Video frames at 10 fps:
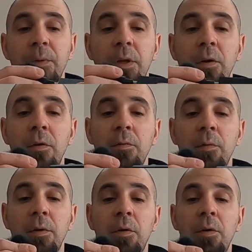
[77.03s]
you know,
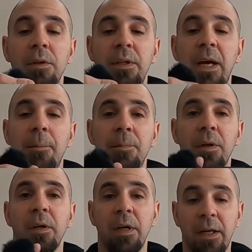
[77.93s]
with the old
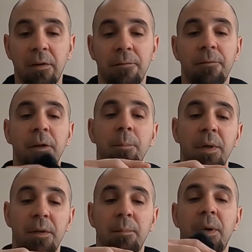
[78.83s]
adapter, and I could
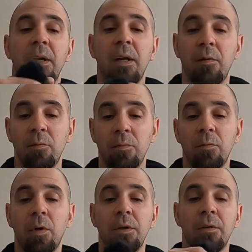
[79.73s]
flip it depending on
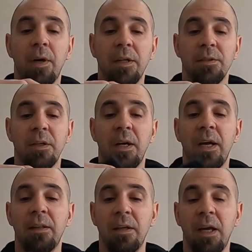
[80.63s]
what direction I
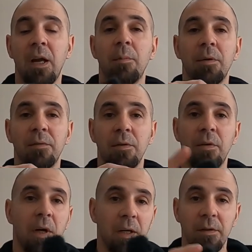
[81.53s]
had the camera,
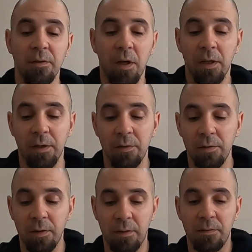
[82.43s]
so I could talk
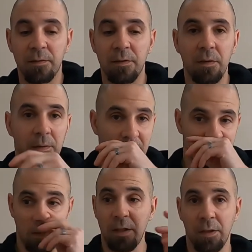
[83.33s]
into it and still,
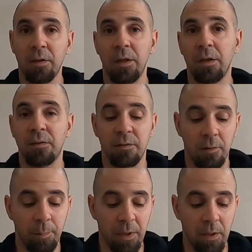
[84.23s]
it could
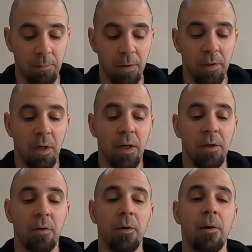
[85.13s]
still pick up good
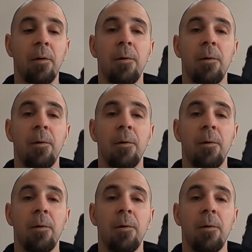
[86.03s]
audio.